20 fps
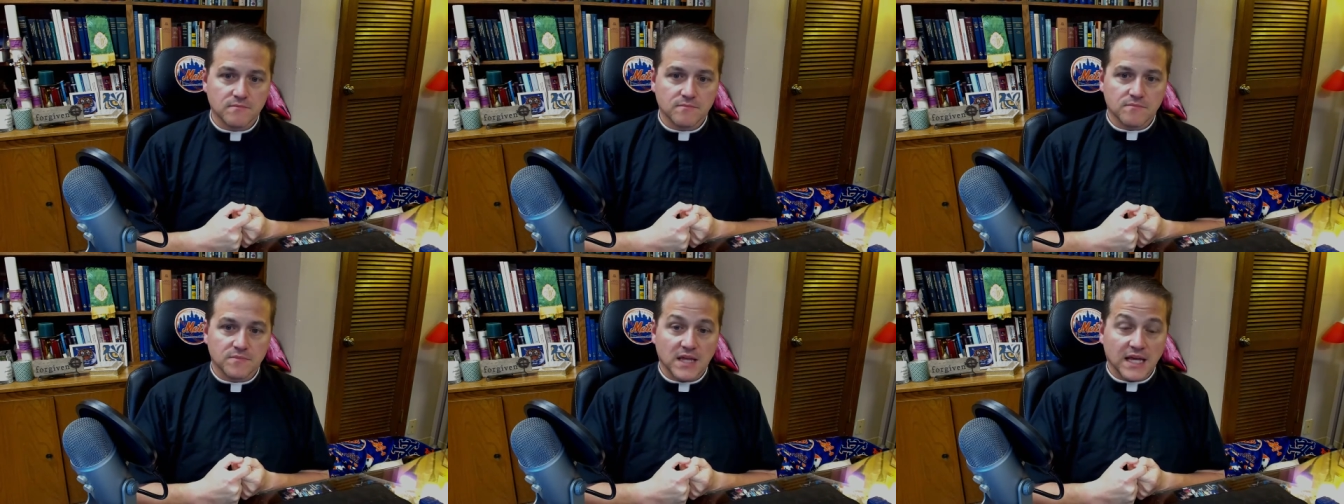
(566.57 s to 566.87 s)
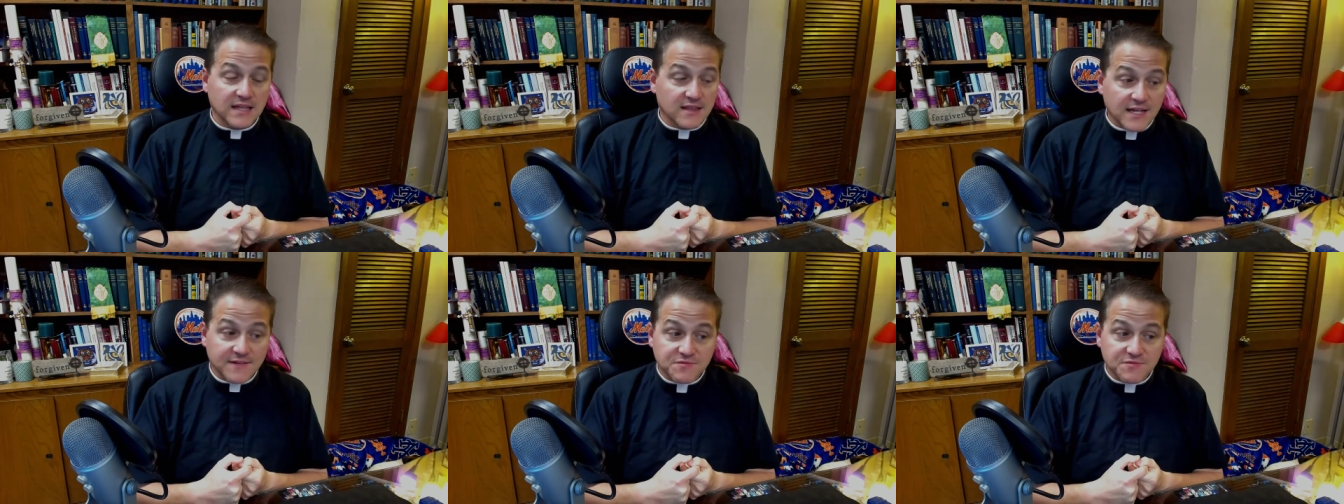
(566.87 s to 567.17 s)
He
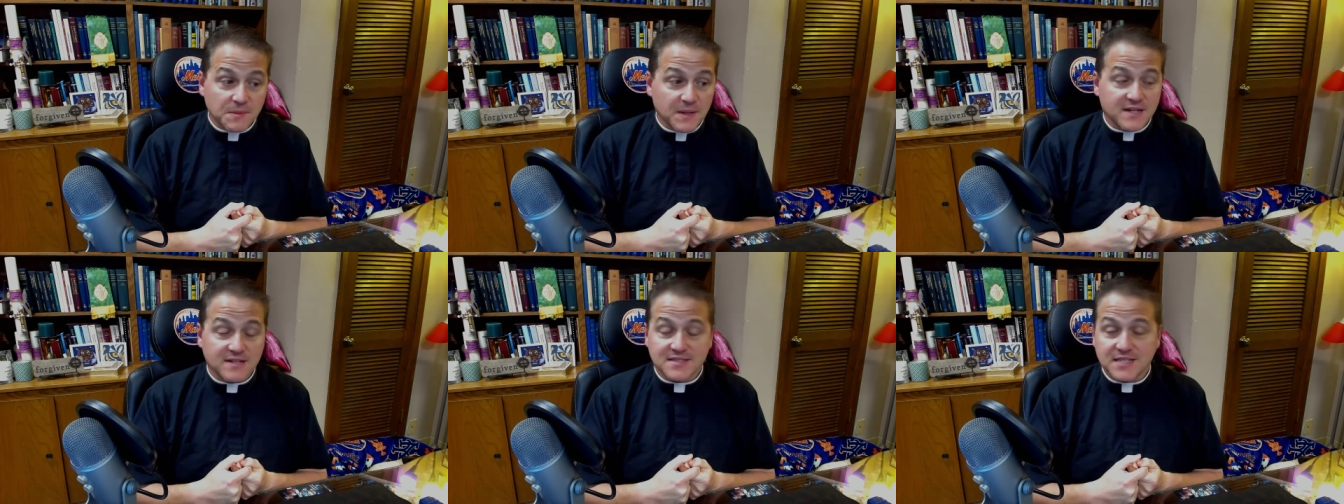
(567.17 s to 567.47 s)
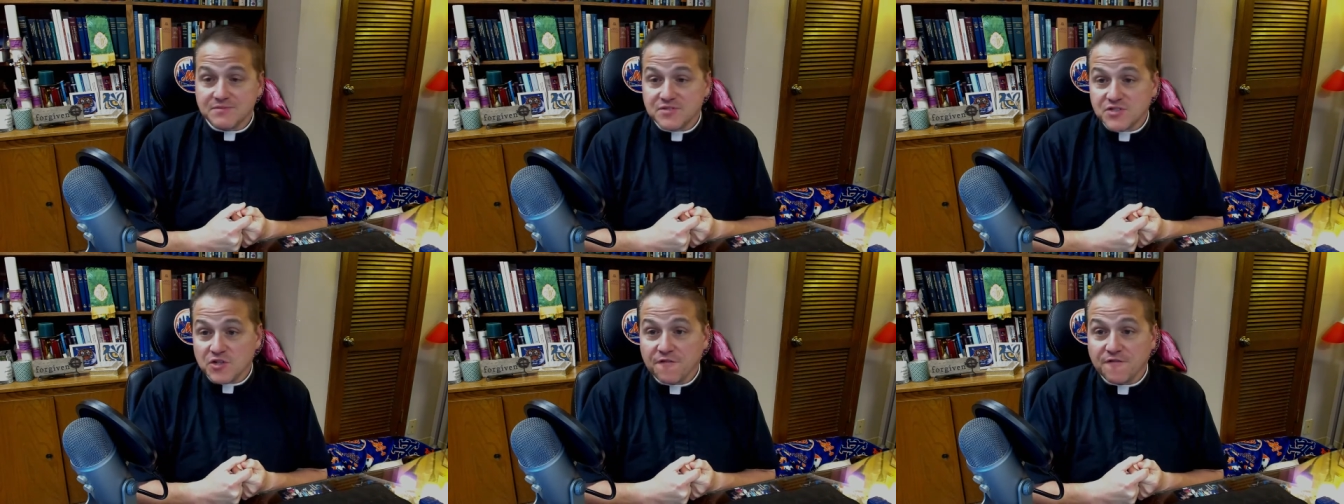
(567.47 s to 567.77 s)
loves me because I'm
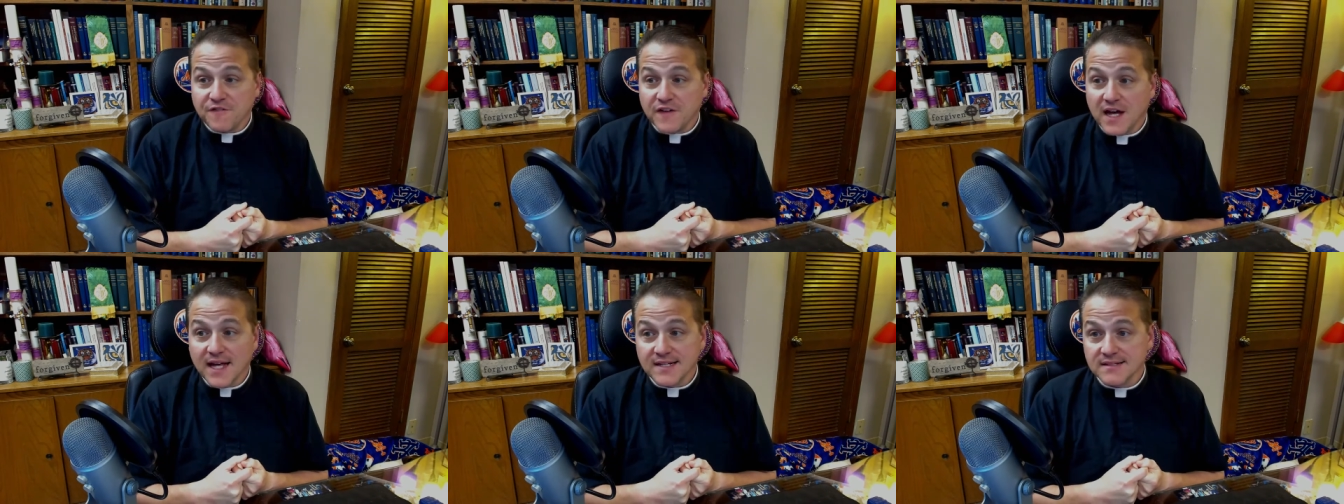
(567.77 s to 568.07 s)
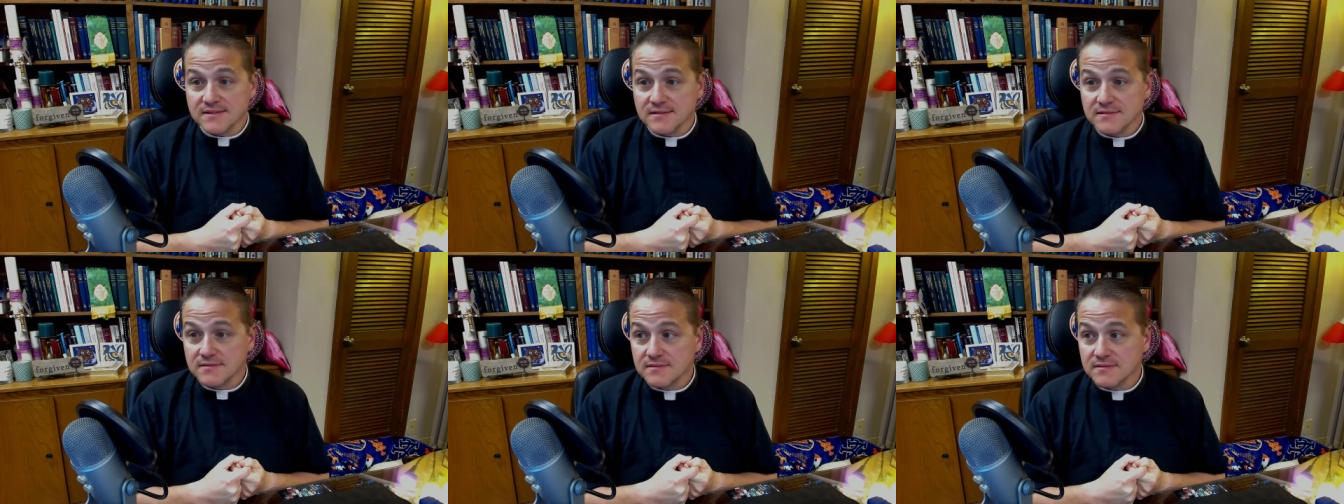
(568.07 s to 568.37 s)
so fun.
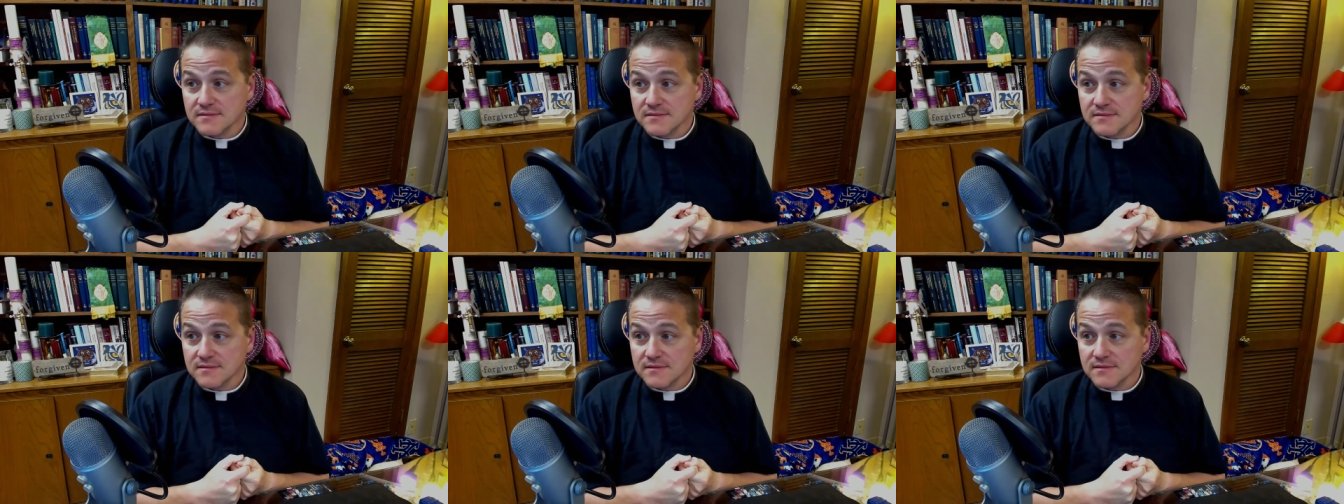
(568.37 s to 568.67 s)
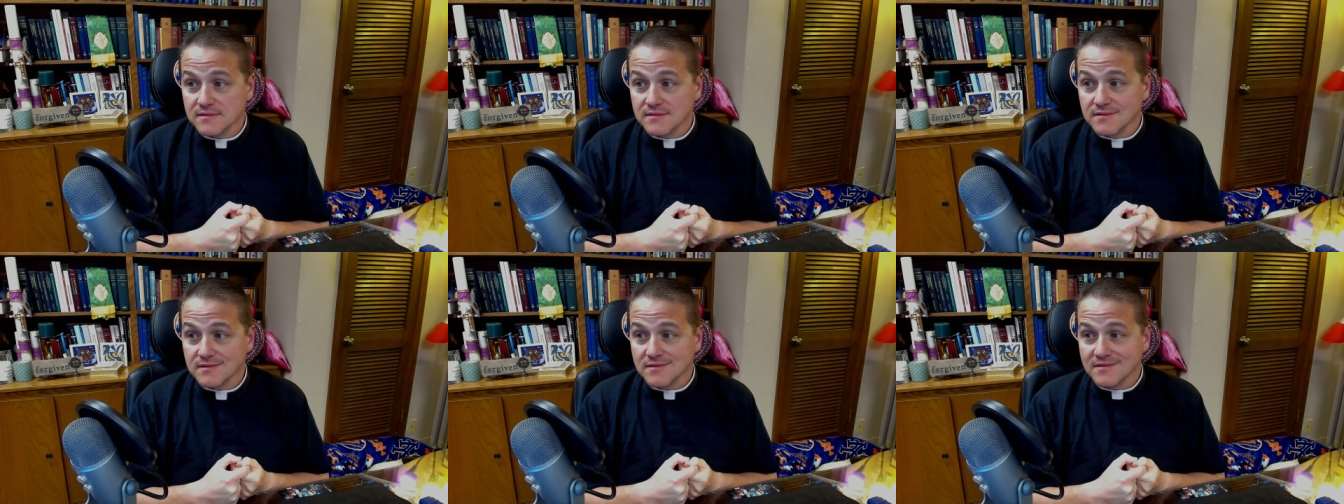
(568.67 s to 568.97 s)

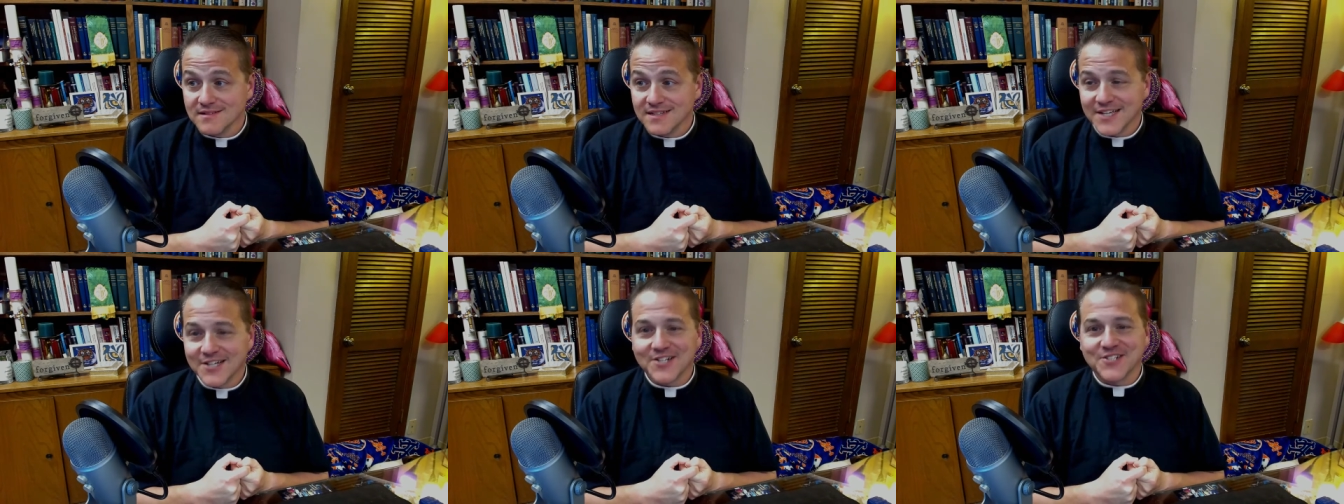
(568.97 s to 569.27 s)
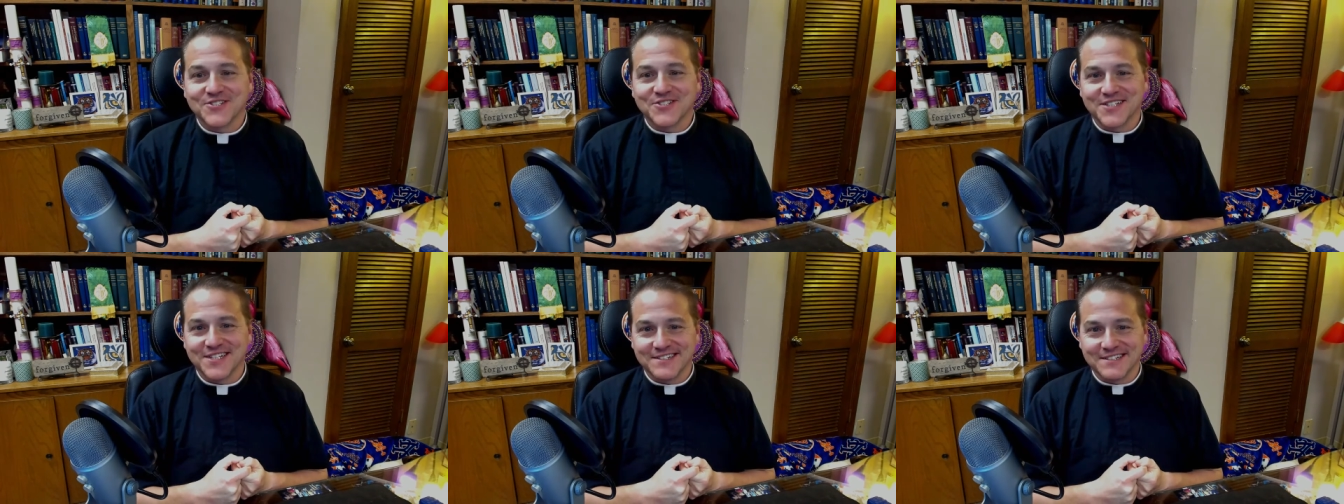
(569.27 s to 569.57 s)
Because
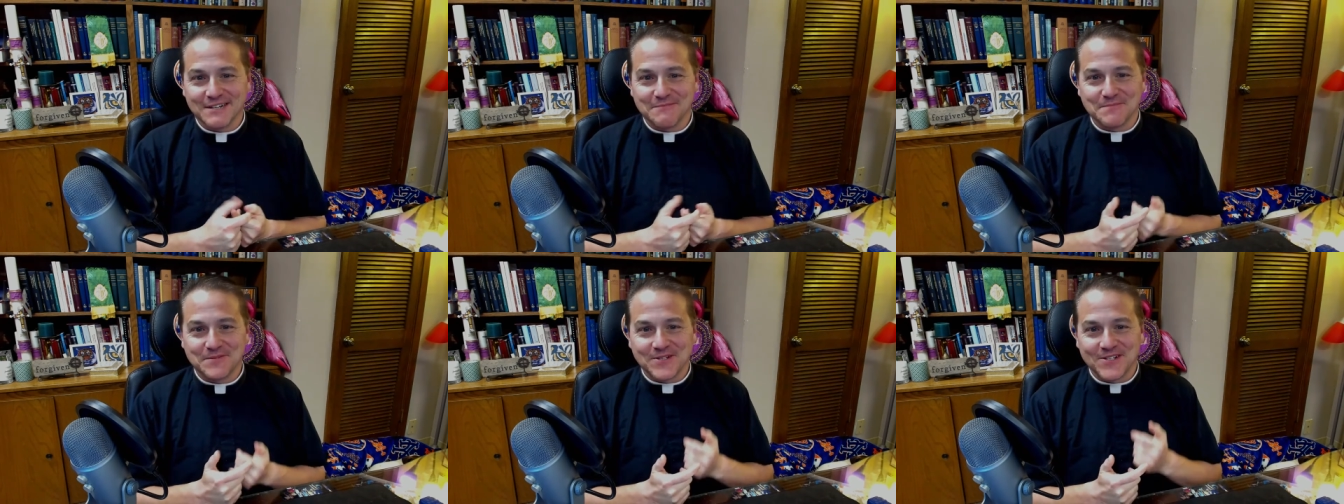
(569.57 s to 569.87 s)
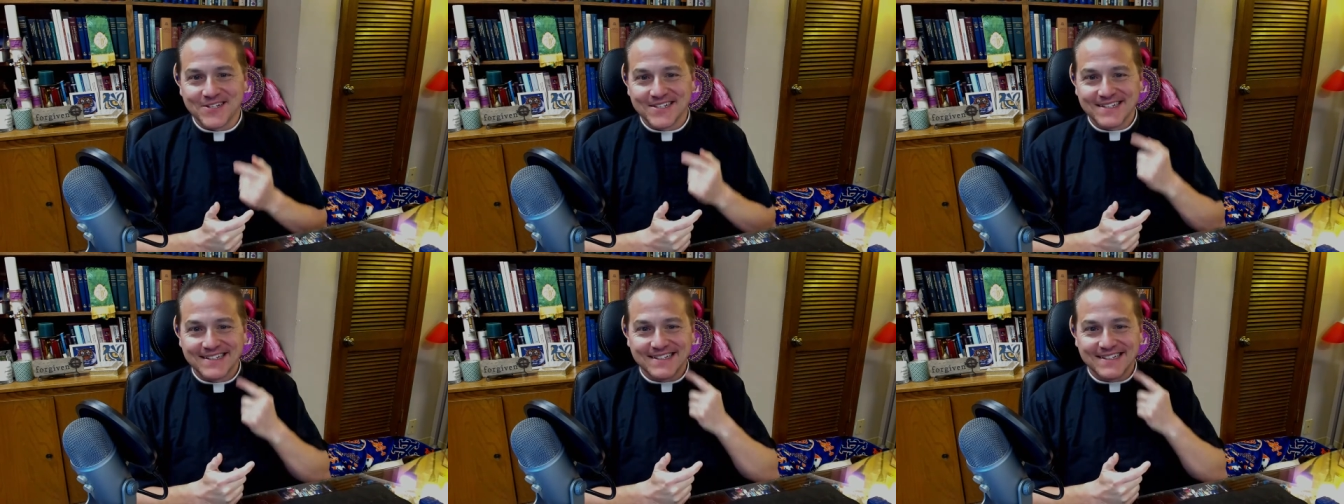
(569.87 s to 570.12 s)
of the dimple.